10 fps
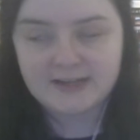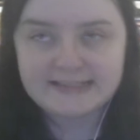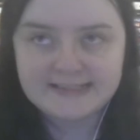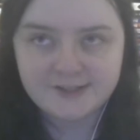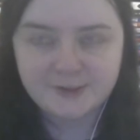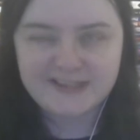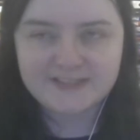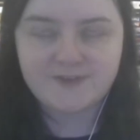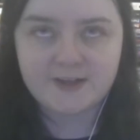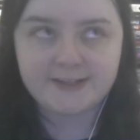I guess he's going to do
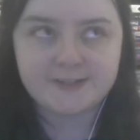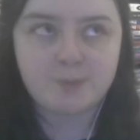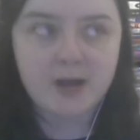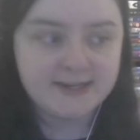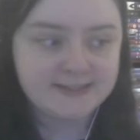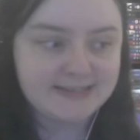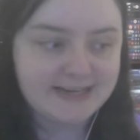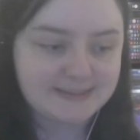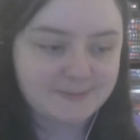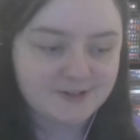against fucking spiders on the
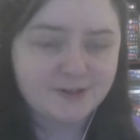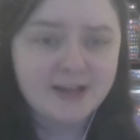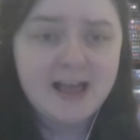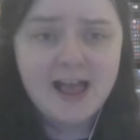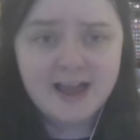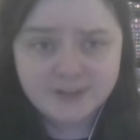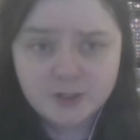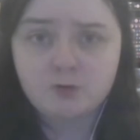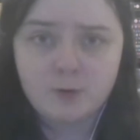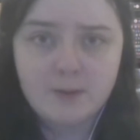next episode and it's
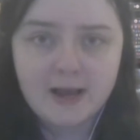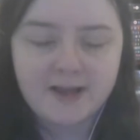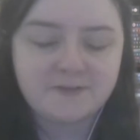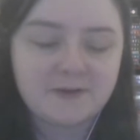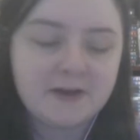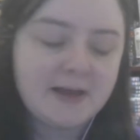going to ruin my life.